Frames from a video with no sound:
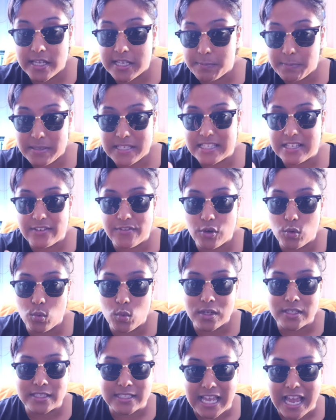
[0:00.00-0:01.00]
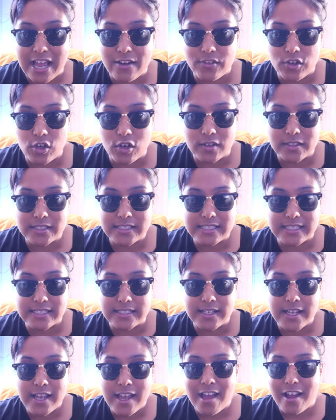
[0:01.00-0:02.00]
There's specific ones that have
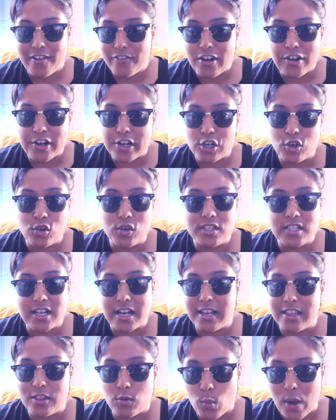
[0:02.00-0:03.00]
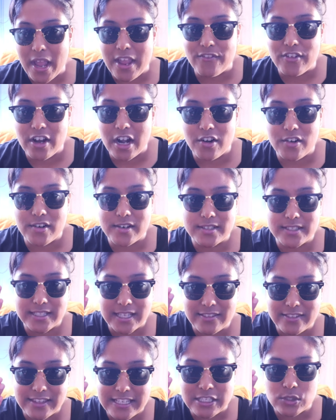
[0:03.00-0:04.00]
lasted a very long time, like the
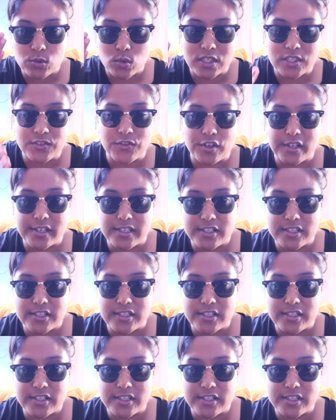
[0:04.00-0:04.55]
Wayfarers, these ones for